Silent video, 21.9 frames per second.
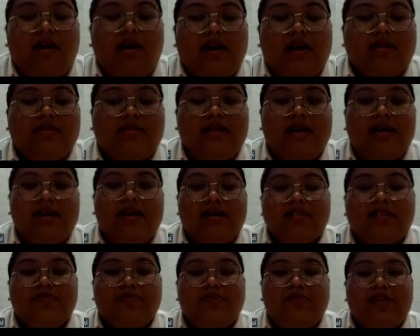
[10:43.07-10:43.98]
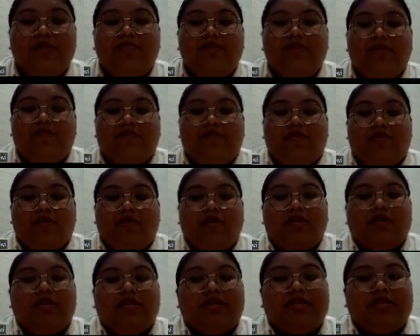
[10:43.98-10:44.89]
As I explained
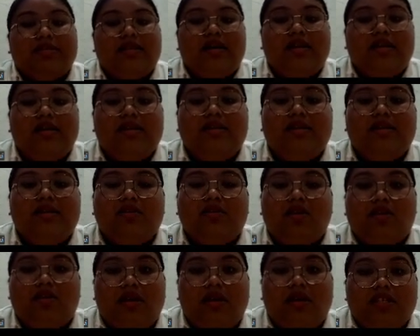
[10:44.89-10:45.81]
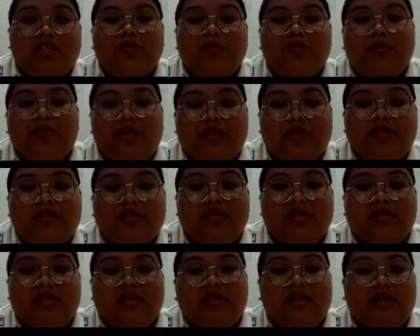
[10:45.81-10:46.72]
before, this study did not
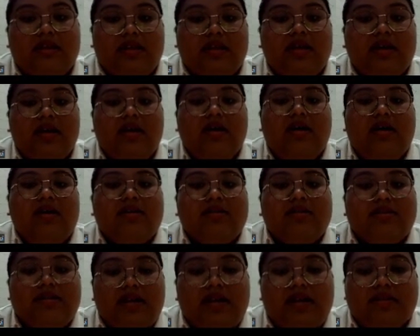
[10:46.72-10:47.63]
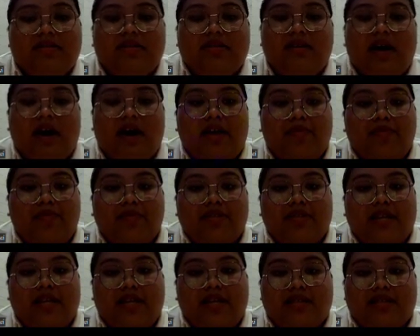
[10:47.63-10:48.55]
explicitly state a
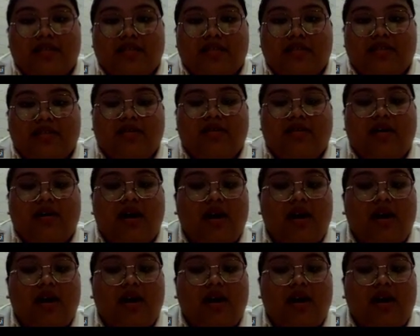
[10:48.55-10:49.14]
hypothesis.